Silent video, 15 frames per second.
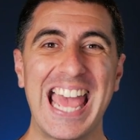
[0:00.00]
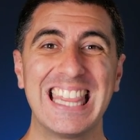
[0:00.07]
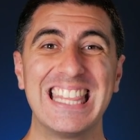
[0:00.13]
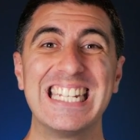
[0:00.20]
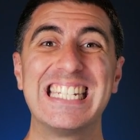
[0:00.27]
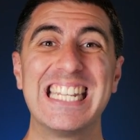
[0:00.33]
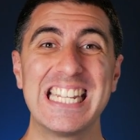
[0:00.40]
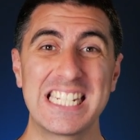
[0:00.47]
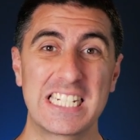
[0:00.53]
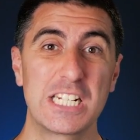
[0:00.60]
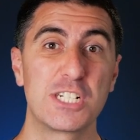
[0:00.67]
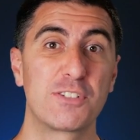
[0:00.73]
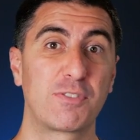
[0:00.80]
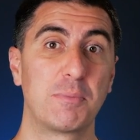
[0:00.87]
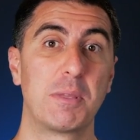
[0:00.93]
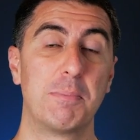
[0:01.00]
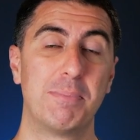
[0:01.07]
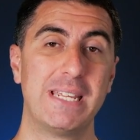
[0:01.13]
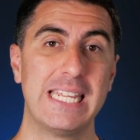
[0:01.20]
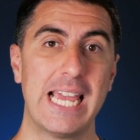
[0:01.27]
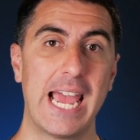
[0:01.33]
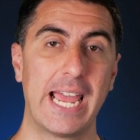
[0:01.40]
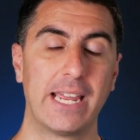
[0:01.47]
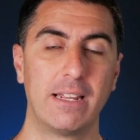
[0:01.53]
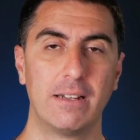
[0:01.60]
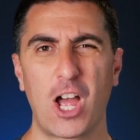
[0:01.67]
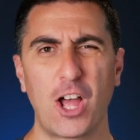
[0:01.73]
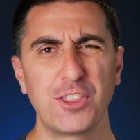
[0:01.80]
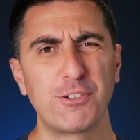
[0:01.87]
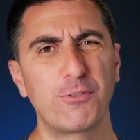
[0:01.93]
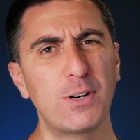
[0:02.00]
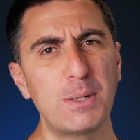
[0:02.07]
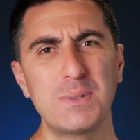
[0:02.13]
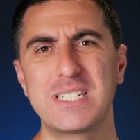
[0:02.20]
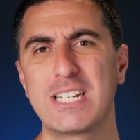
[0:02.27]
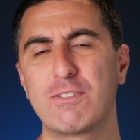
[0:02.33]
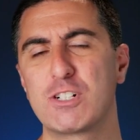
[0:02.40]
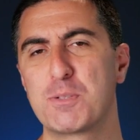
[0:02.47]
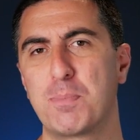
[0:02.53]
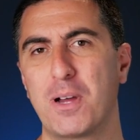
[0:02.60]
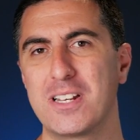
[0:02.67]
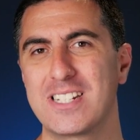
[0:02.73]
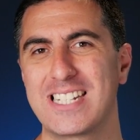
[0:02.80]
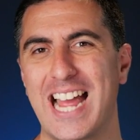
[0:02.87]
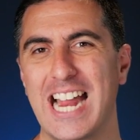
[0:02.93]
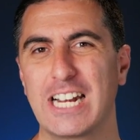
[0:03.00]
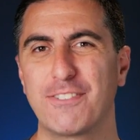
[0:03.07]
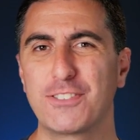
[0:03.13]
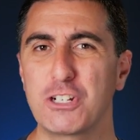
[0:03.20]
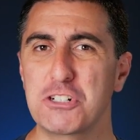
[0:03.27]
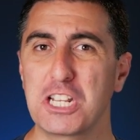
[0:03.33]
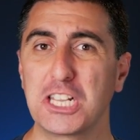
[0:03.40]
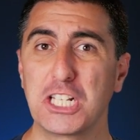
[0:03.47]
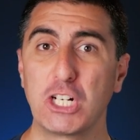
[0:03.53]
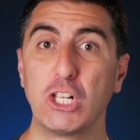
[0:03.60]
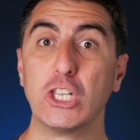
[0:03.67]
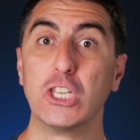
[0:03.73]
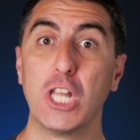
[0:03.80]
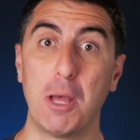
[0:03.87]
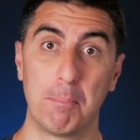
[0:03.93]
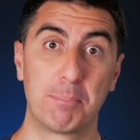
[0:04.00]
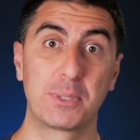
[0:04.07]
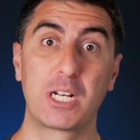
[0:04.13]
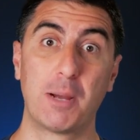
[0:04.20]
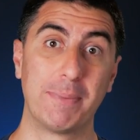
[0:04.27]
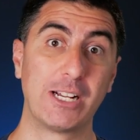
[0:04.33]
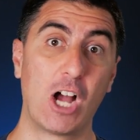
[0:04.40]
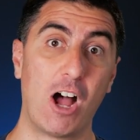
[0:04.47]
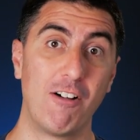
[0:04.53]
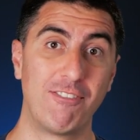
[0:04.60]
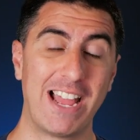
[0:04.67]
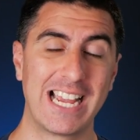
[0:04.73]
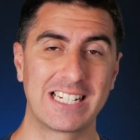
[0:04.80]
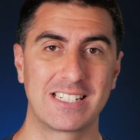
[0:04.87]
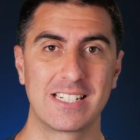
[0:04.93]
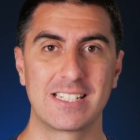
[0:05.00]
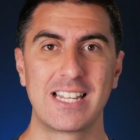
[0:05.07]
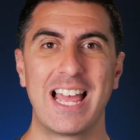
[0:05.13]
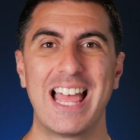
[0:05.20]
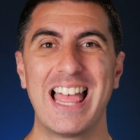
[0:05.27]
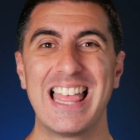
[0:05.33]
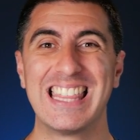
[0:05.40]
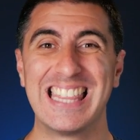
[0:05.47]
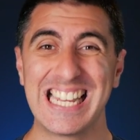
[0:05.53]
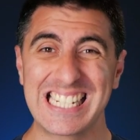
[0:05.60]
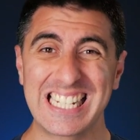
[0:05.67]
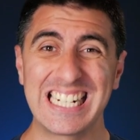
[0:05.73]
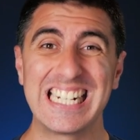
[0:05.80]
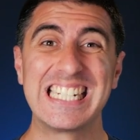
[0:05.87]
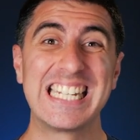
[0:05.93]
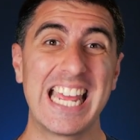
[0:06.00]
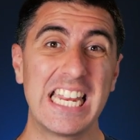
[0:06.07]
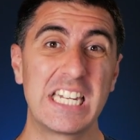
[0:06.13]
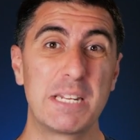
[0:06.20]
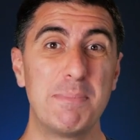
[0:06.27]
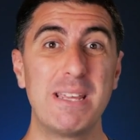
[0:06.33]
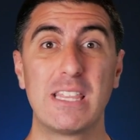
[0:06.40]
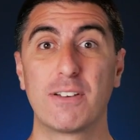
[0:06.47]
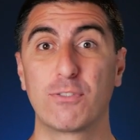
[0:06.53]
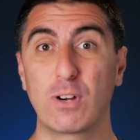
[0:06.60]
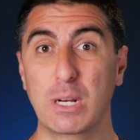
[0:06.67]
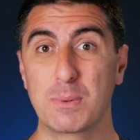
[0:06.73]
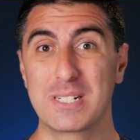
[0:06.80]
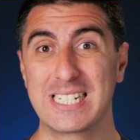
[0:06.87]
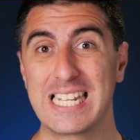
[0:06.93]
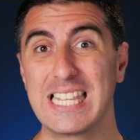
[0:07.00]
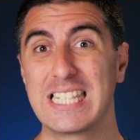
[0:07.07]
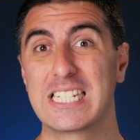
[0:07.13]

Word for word: and the distance from the PA. On the frequency response side, if there's a little lump coming off axis, that's going to tend to be the frequency